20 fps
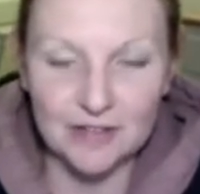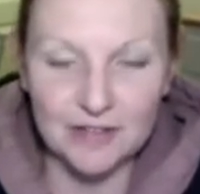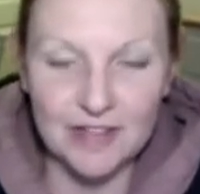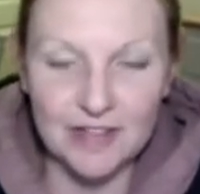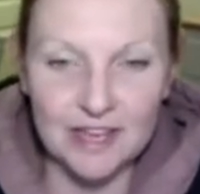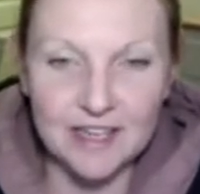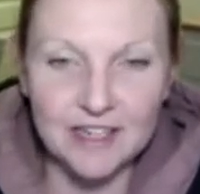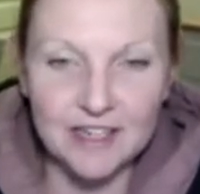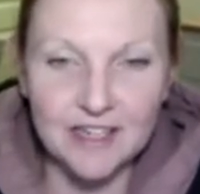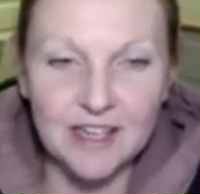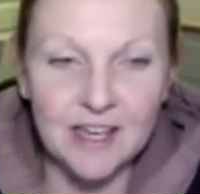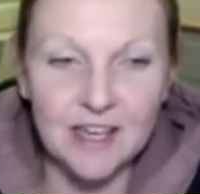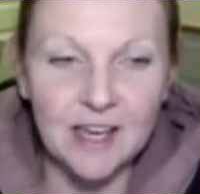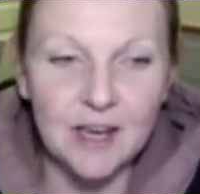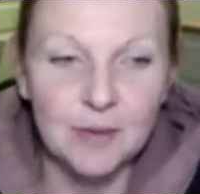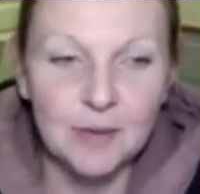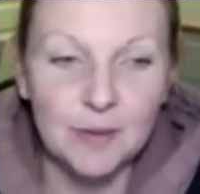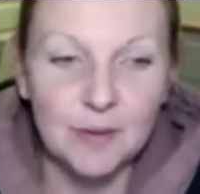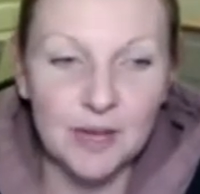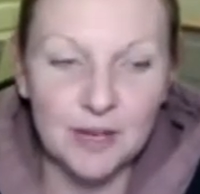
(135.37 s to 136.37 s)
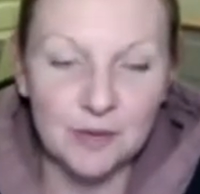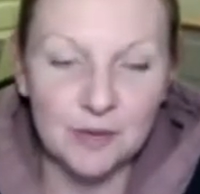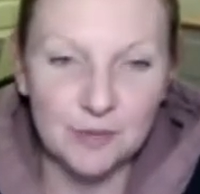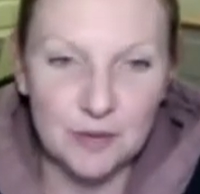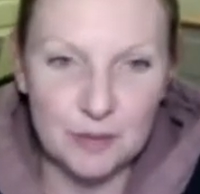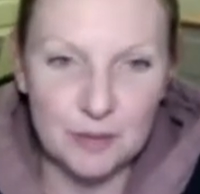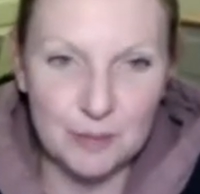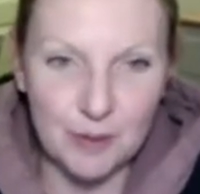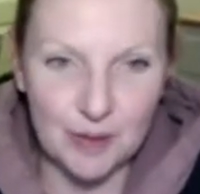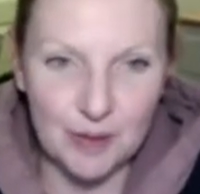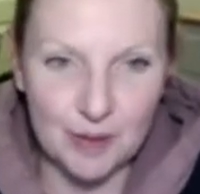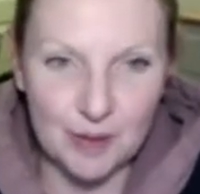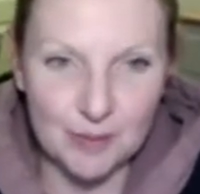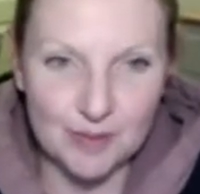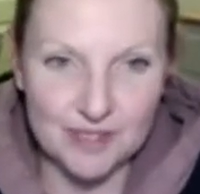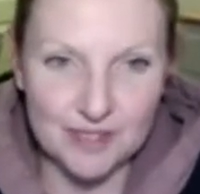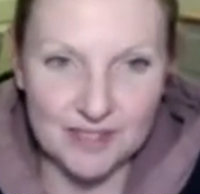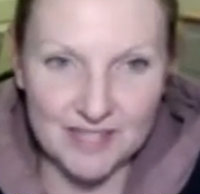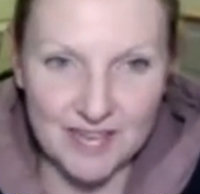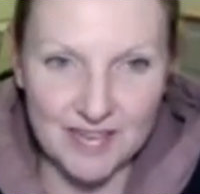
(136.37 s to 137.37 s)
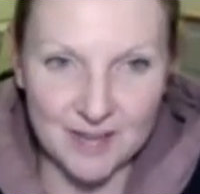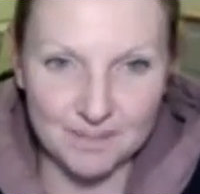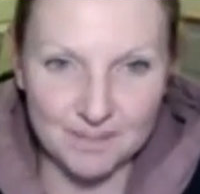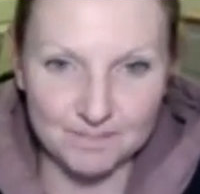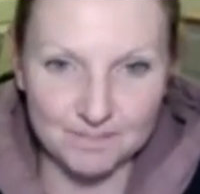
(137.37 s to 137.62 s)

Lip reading: Then we're going to repurpose that.